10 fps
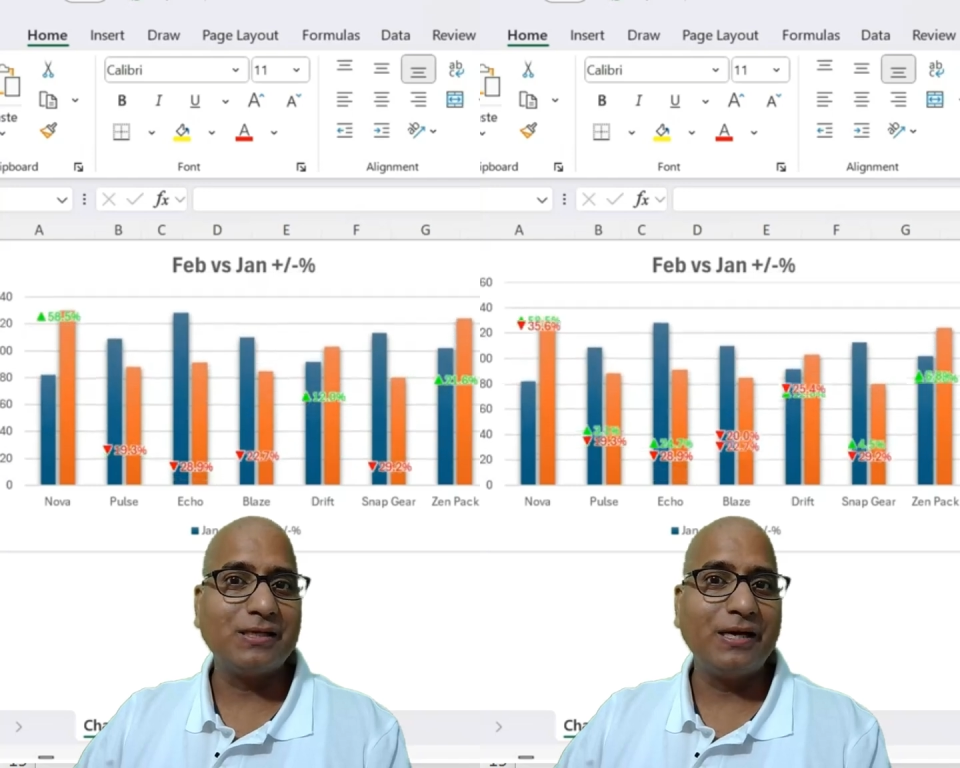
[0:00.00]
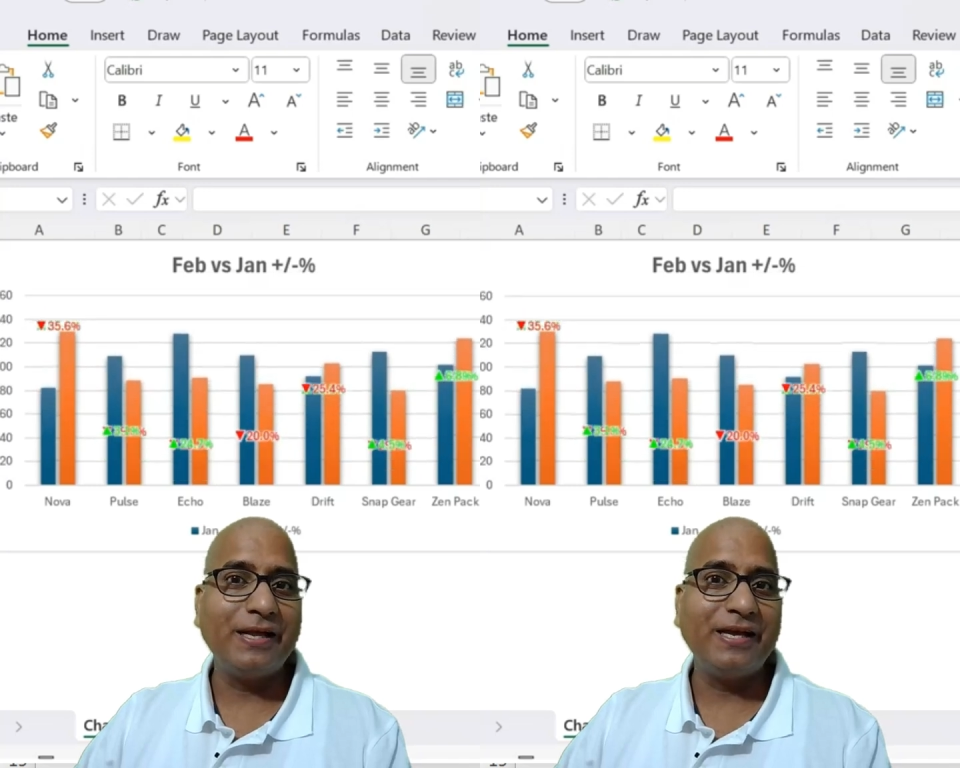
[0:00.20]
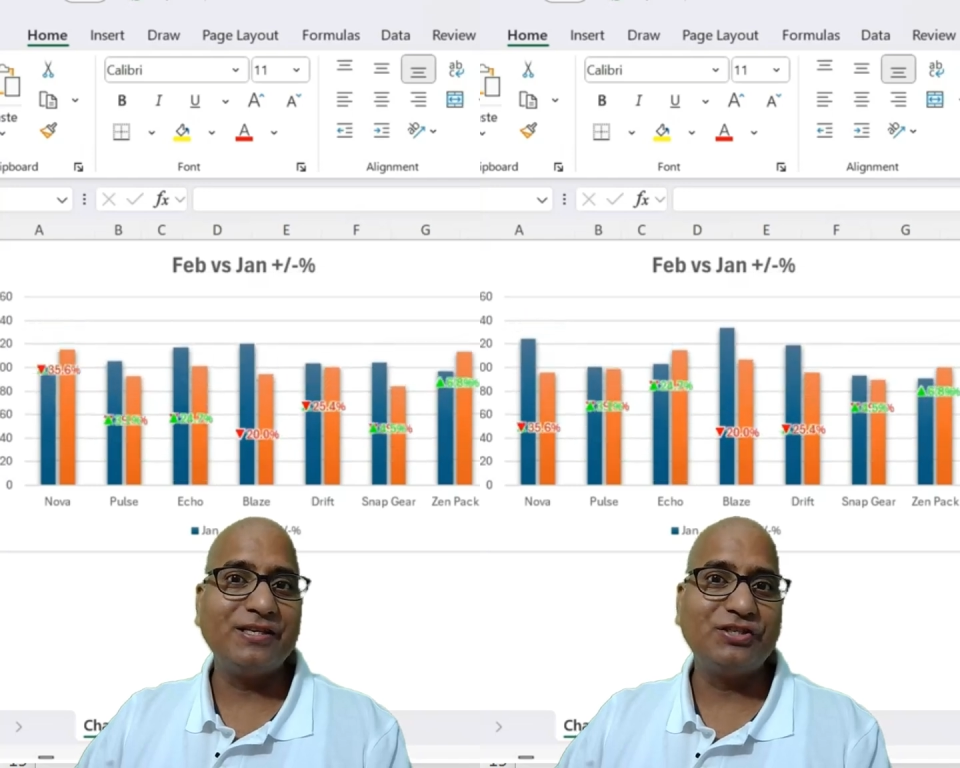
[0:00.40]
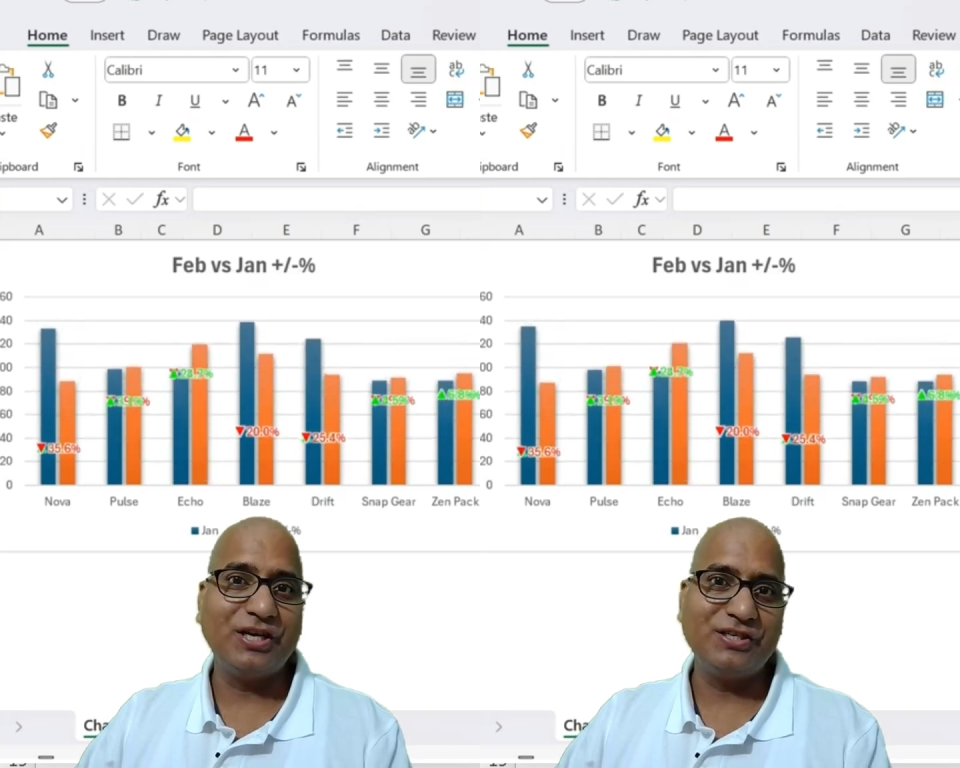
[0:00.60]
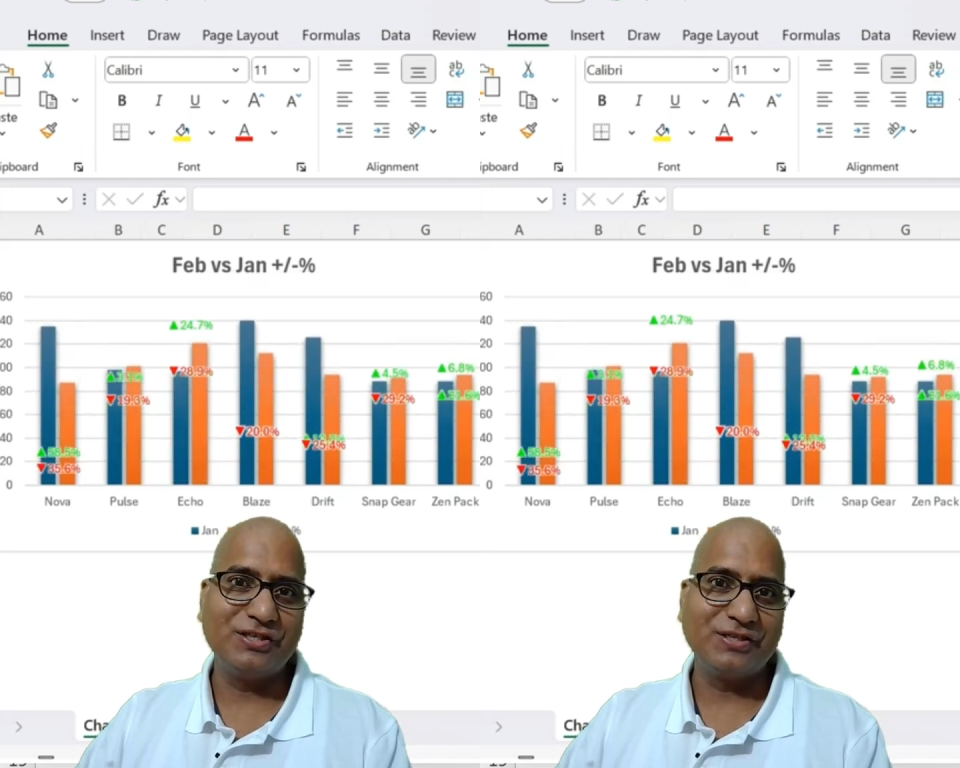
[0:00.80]
percentage
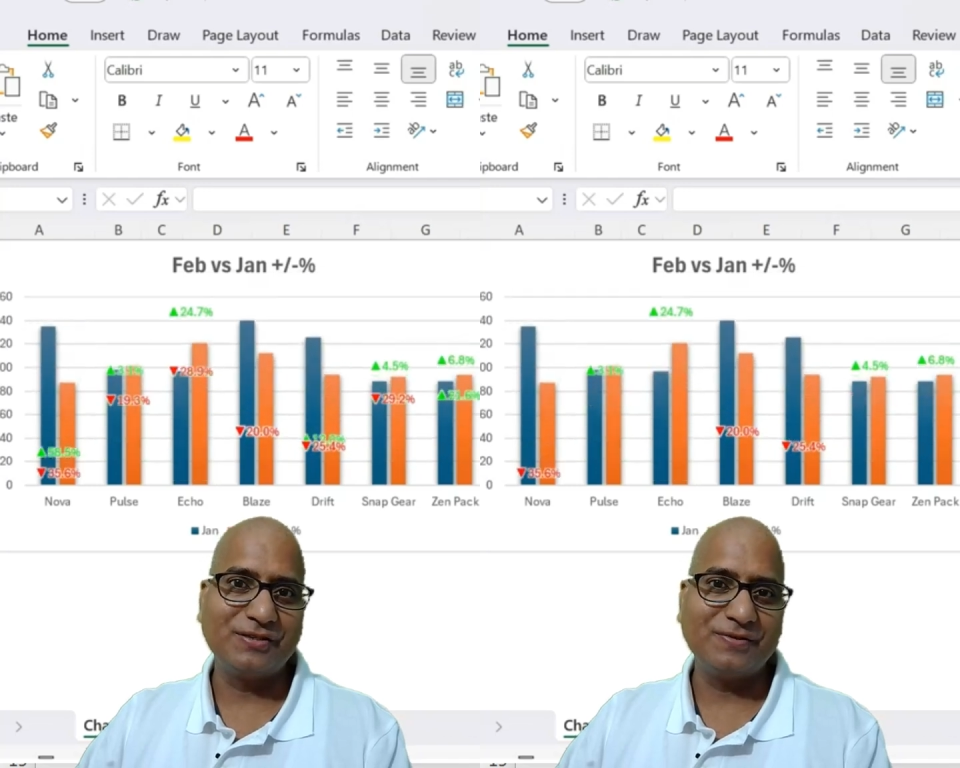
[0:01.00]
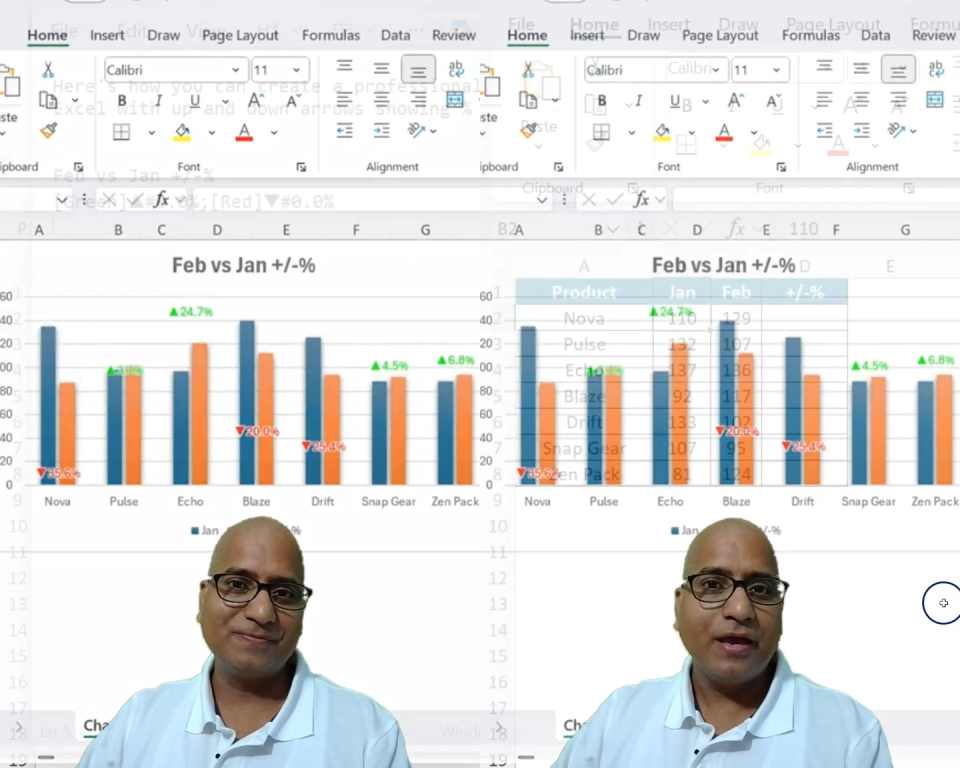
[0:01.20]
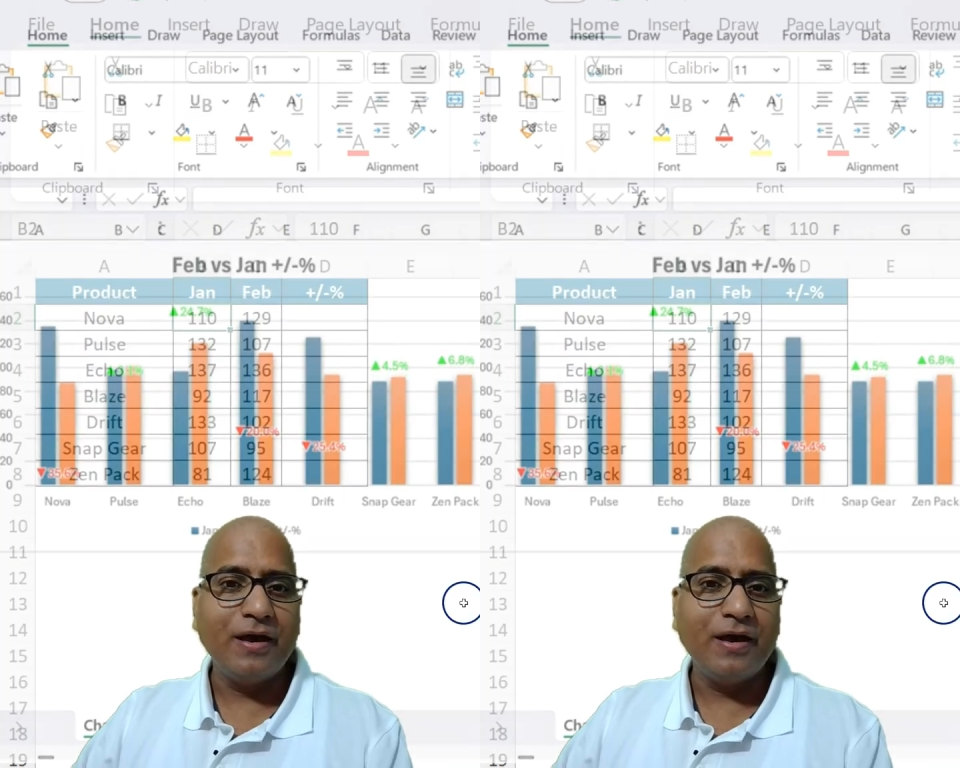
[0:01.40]
changes.